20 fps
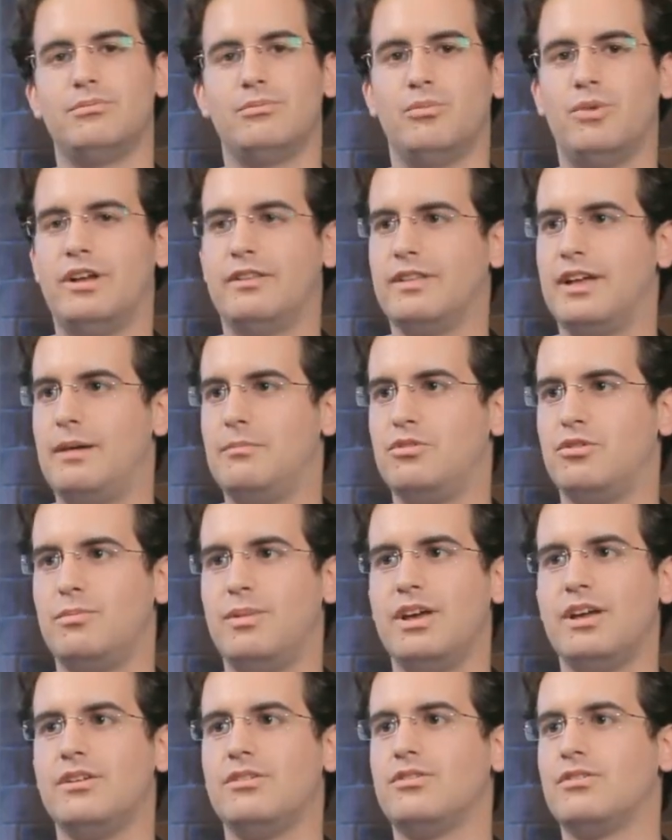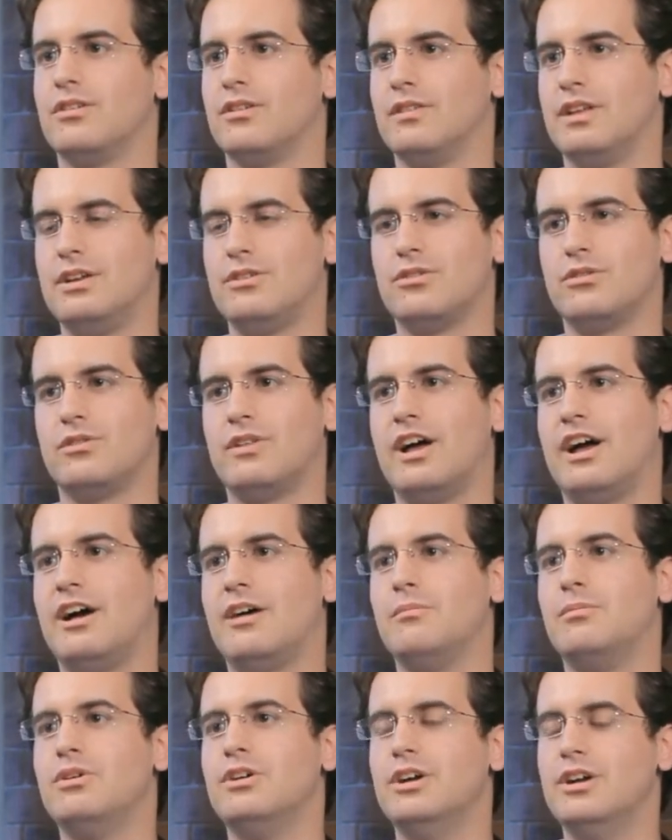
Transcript: wet lab space, a laser lab,